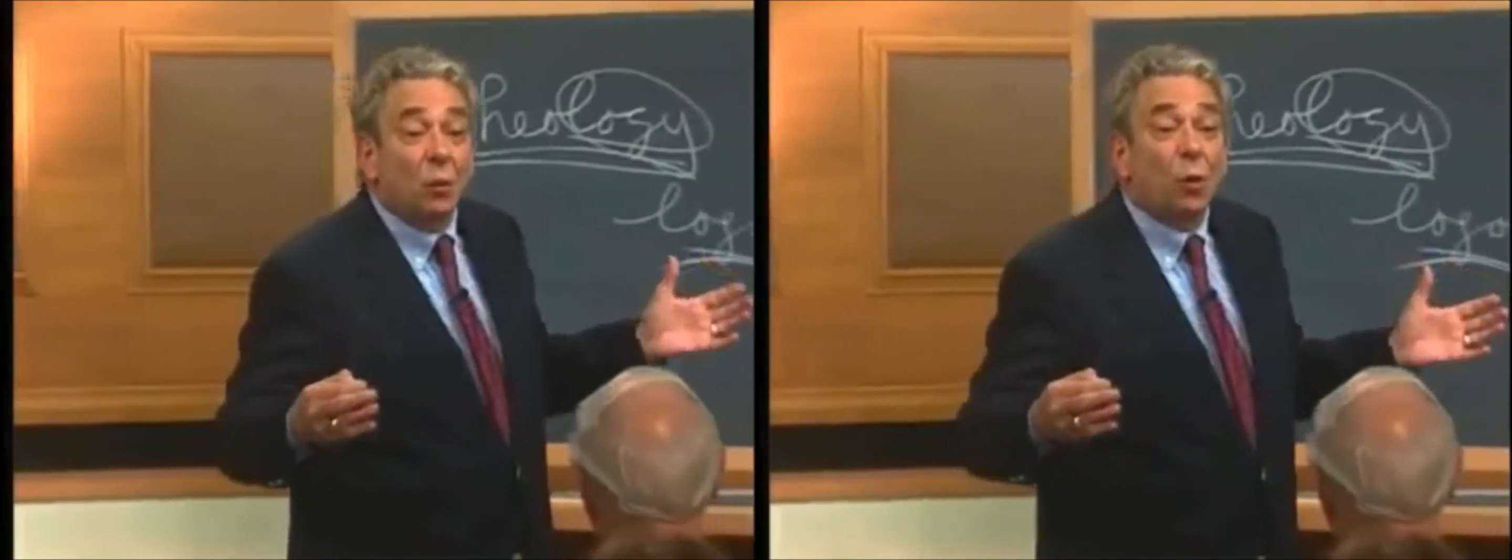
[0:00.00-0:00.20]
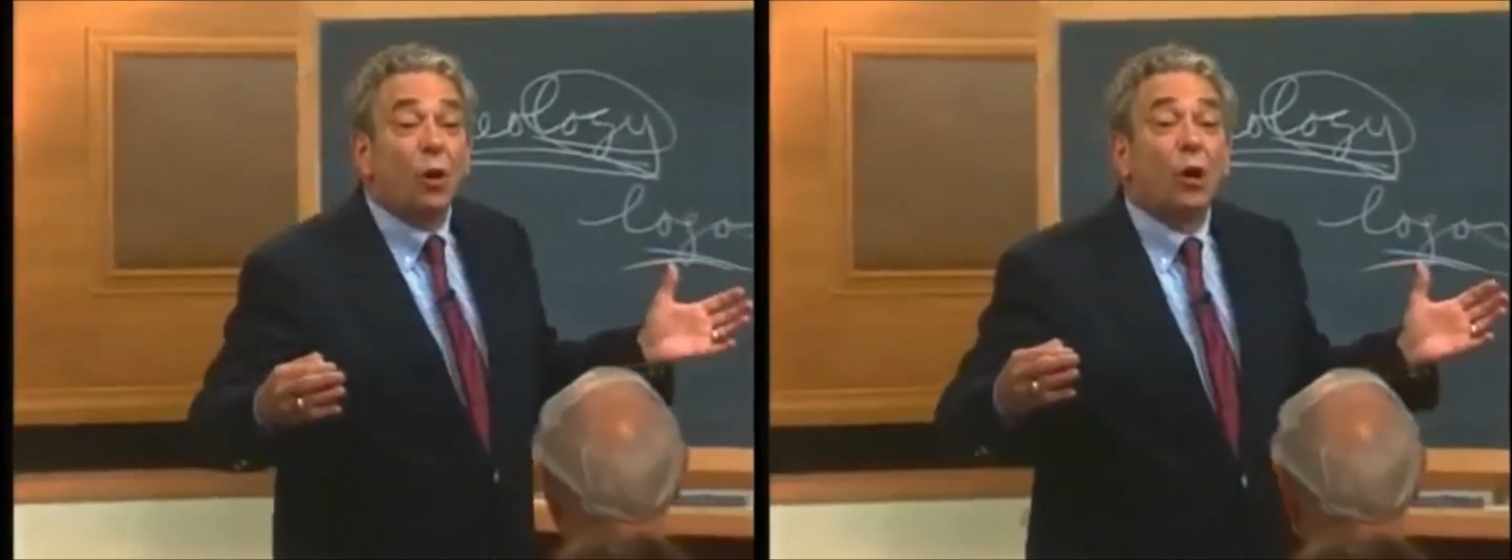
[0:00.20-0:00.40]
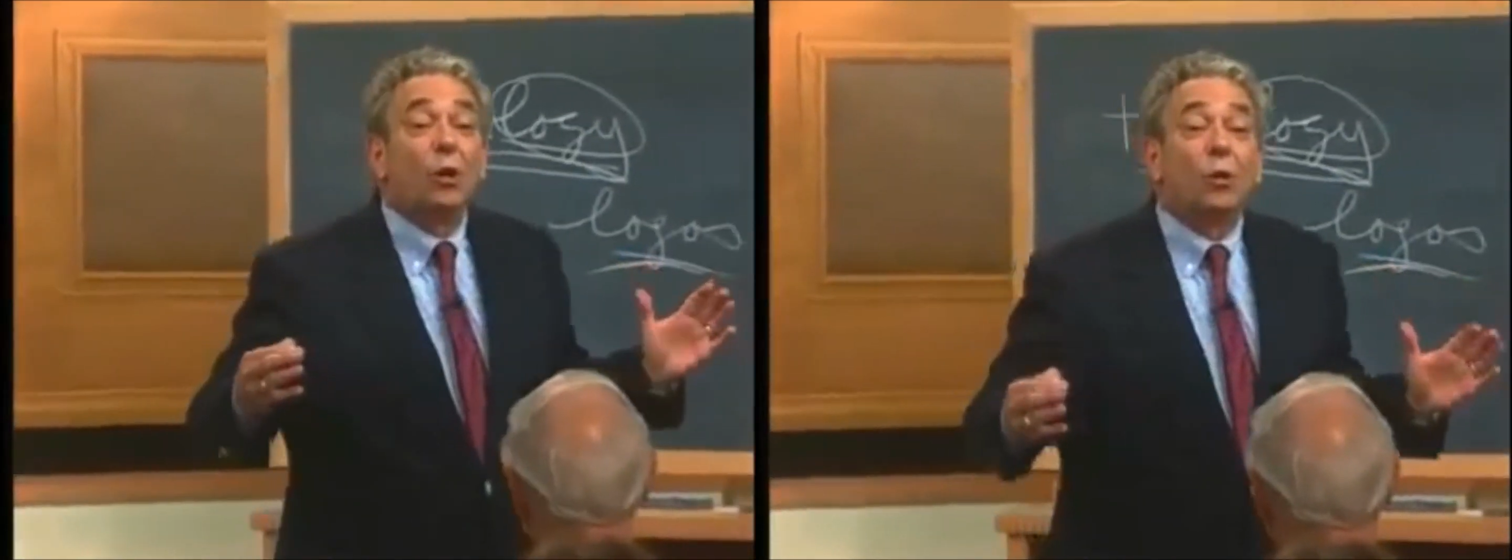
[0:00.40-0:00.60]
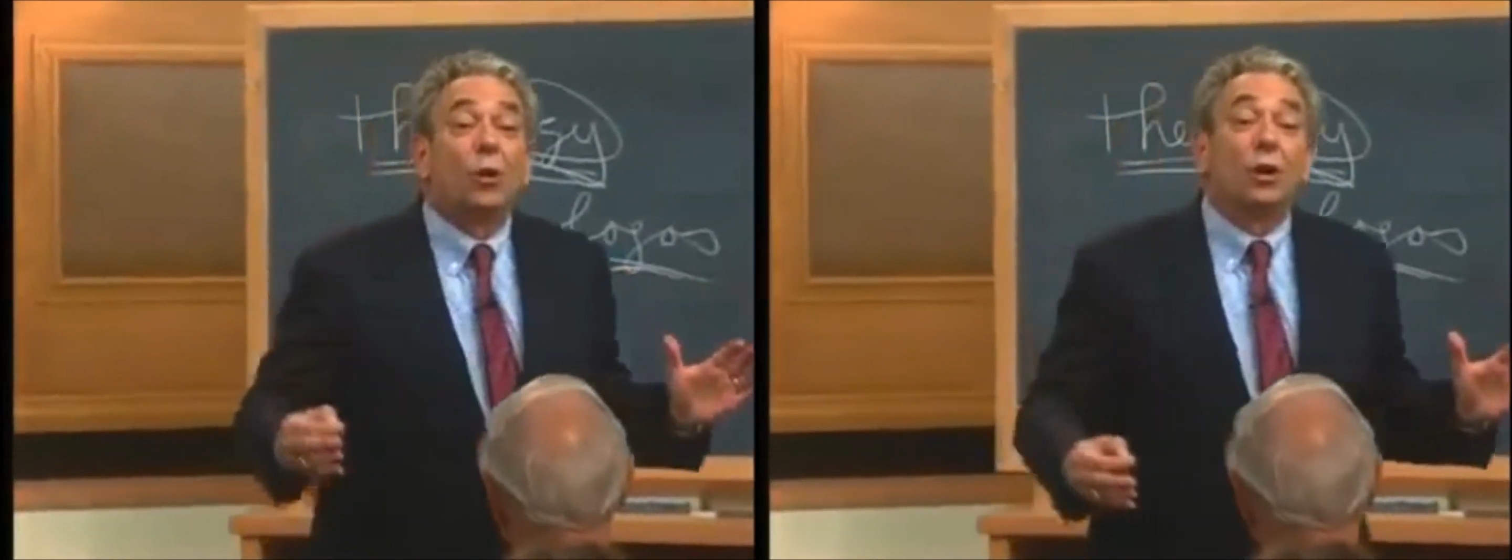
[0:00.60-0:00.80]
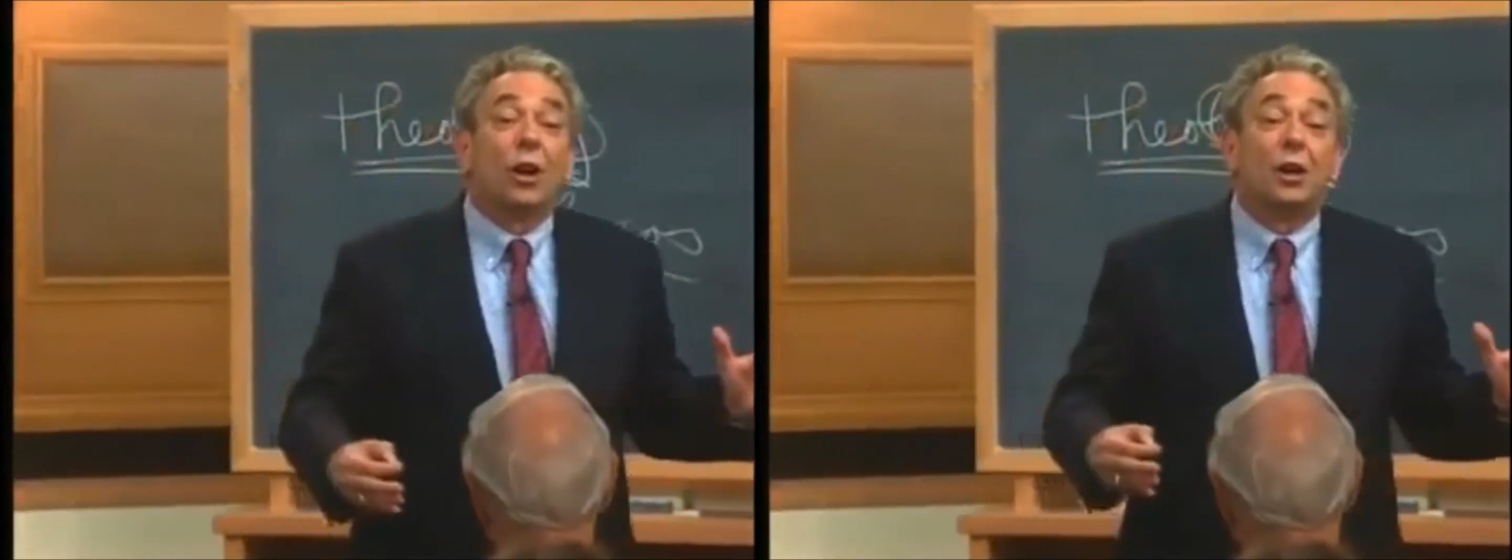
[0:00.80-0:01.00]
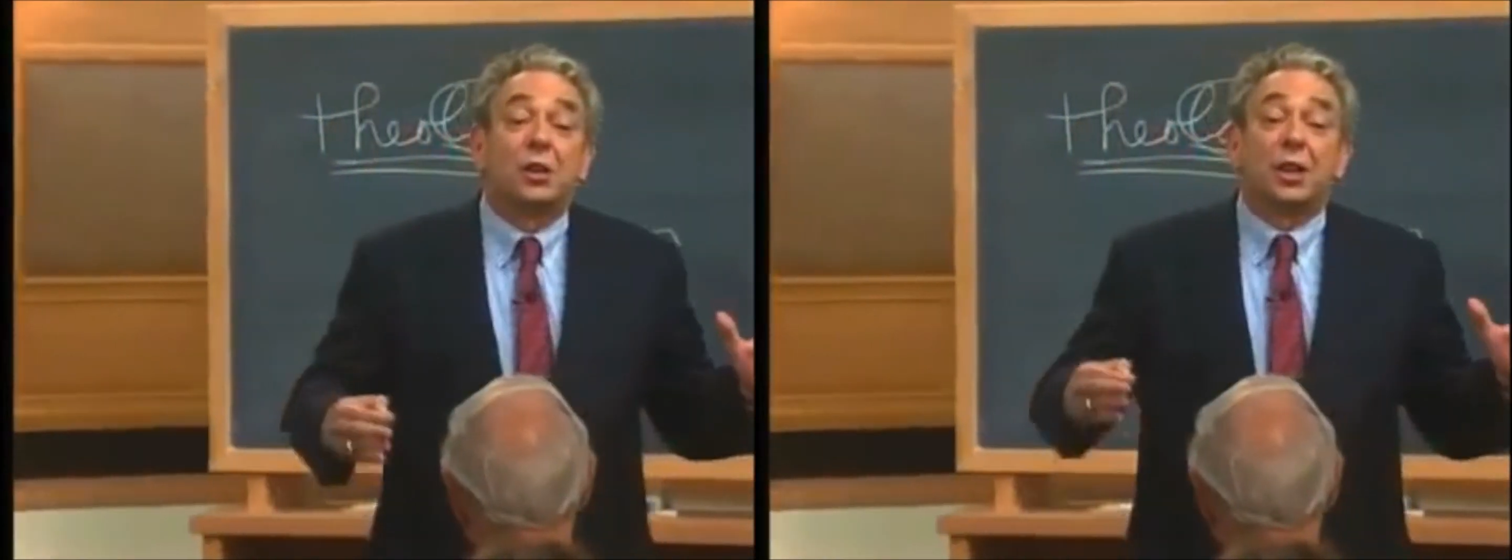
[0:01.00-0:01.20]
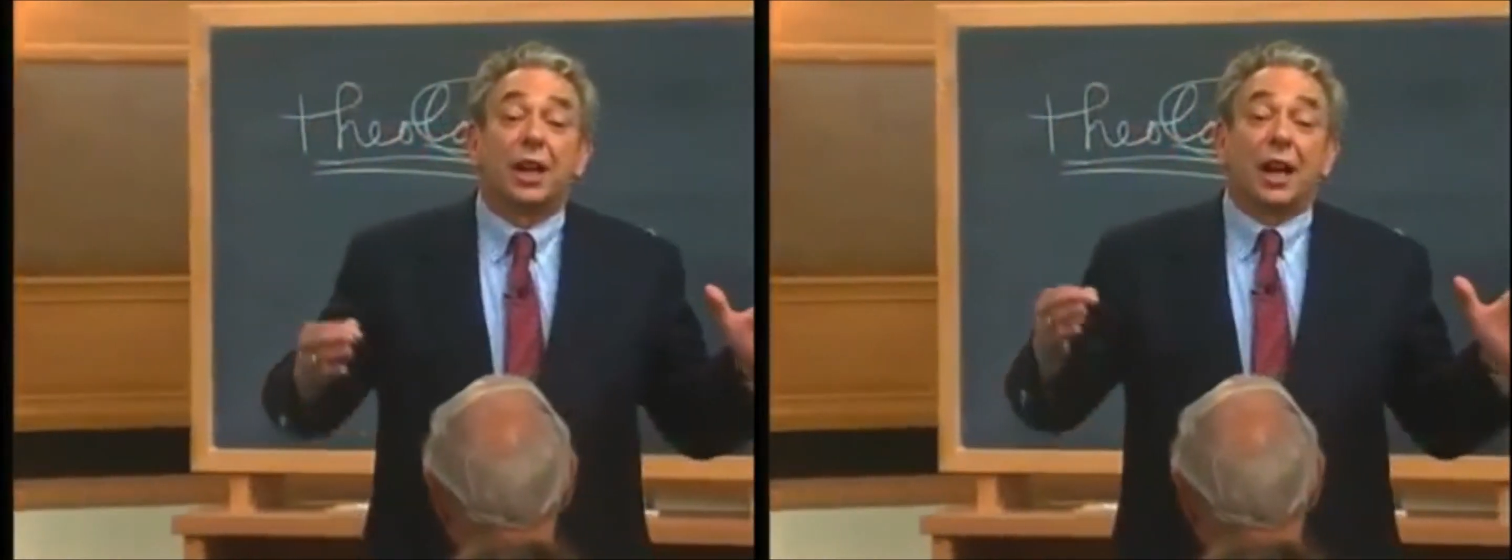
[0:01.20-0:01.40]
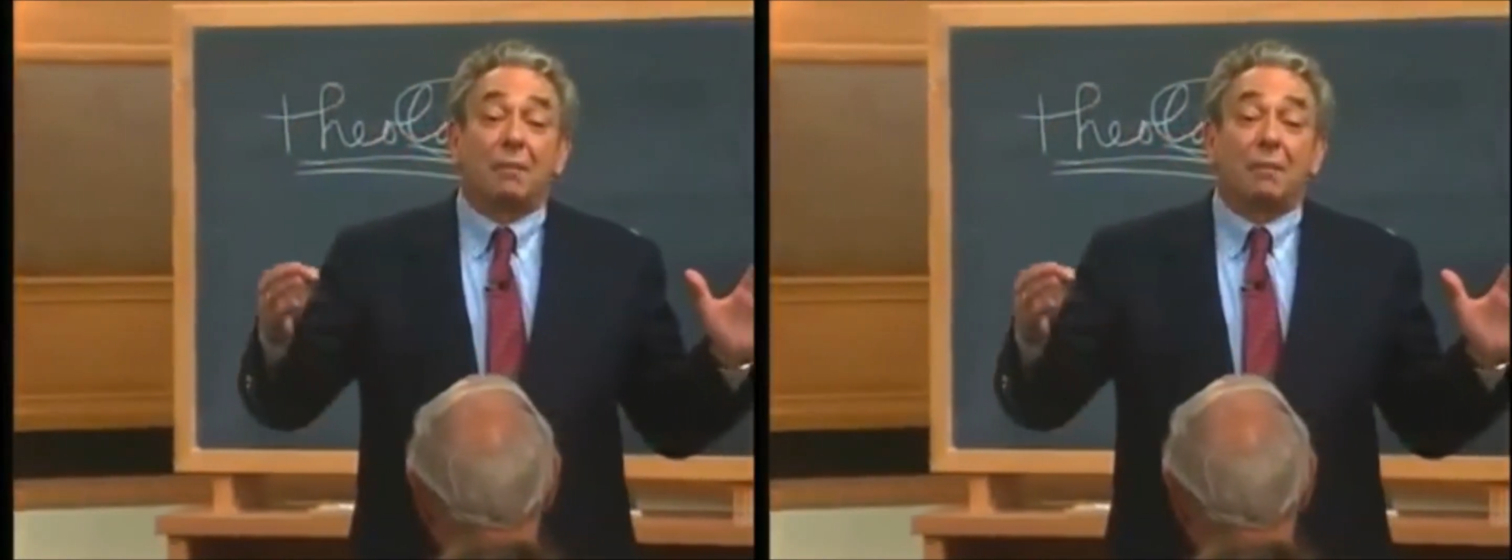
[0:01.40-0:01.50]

word or logic